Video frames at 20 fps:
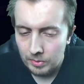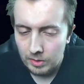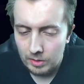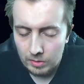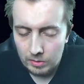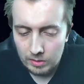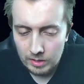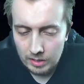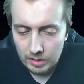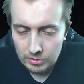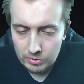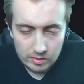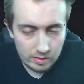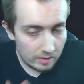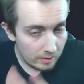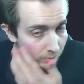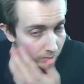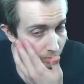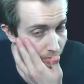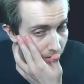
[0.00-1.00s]
Got an extra
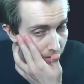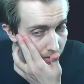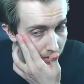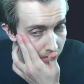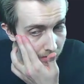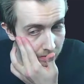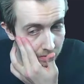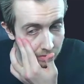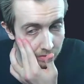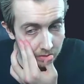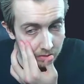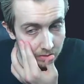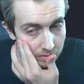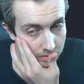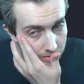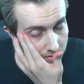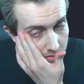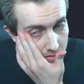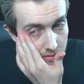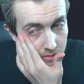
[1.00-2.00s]
little, uh,
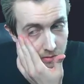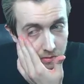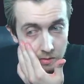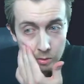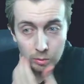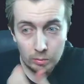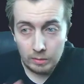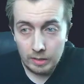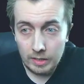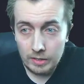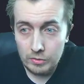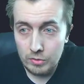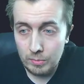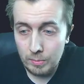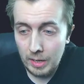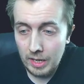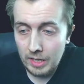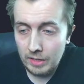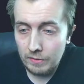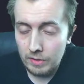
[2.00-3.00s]
a little extra
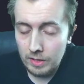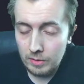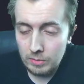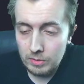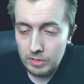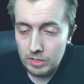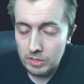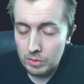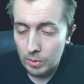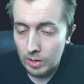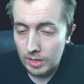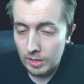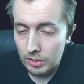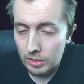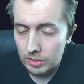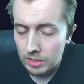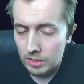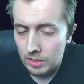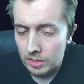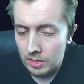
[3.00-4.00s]
pack for that, which is quite good.
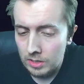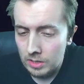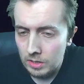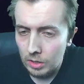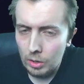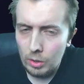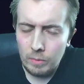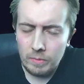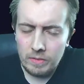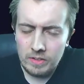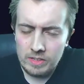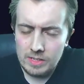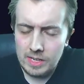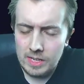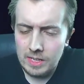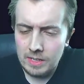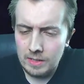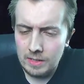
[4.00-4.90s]
Obviously,